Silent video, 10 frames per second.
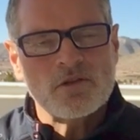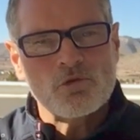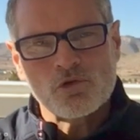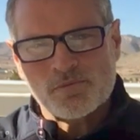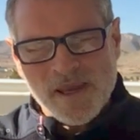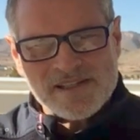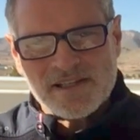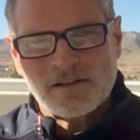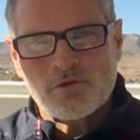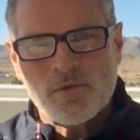The rules
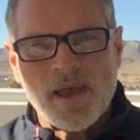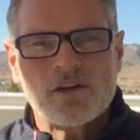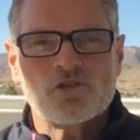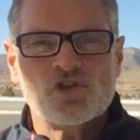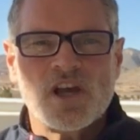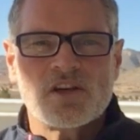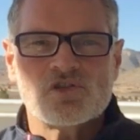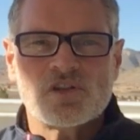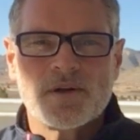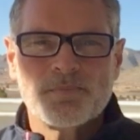basically remain unchanged.